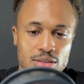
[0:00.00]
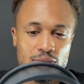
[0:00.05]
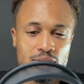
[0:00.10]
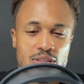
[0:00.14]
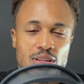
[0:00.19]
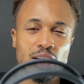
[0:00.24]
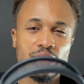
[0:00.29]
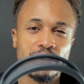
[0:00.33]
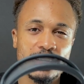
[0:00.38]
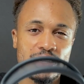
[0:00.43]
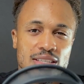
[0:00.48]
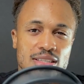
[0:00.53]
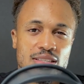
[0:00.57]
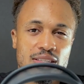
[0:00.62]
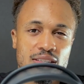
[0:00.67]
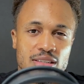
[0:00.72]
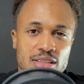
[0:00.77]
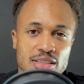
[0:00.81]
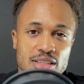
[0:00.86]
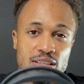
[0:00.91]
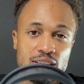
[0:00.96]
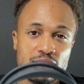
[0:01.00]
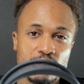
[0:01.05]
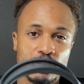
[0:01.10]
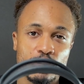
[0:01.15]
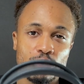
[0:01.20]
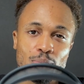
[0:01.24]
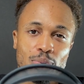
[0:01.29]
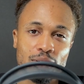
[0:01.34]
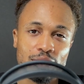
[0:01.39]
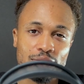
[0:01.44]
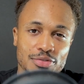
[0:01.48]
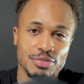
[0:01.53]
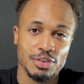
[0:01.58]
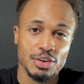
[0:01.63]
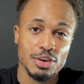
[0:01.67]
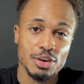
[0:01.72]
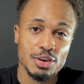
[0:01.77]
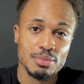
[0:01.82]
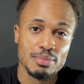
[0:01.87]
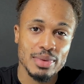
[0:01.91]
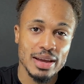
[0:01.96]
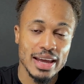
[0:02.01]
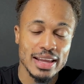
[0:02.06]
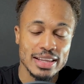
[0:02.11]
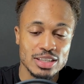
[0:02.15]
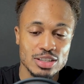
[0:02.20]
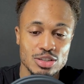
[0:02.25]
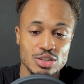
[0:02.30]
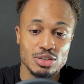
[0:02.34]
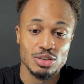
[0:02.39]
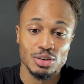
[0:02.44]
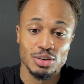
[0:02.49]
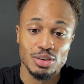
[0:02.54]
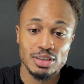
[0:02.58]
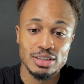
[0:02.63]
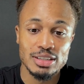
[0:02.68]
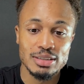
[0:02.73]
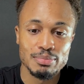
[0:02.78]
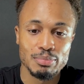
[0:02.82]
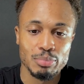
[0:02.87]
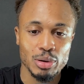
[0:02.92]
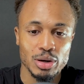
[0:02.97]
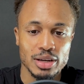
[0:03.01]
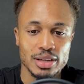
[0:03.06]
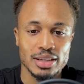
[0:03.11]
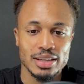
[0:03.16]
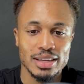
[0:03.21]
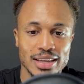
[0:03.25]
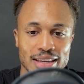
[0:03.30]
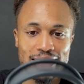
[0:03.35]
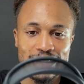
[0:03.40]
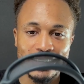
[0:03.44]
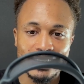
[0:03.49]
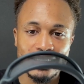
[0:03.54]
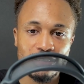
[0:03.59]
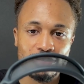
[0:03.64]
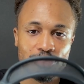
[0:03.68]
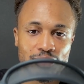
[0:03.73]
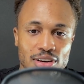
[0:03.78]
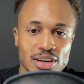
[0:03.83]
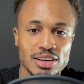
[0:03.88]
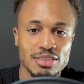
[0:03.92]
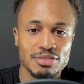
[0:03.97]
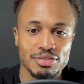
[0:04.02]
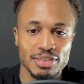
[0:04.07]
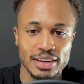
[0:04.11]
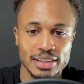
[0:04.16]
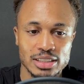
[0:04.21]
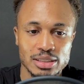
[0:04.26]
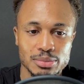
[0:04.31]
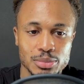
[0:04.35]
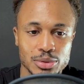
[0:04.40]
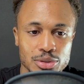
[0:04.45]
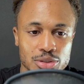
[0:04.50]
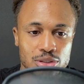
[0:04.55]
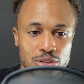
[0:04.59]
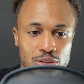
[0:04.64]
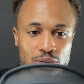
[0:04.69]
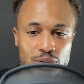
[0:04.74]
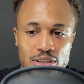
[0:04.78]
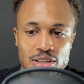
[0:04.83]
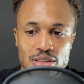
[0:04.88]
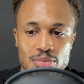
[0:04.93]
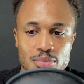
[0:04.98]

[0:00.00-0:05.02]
it's not necessarily super firm and sturdy, but it is very flexible, so this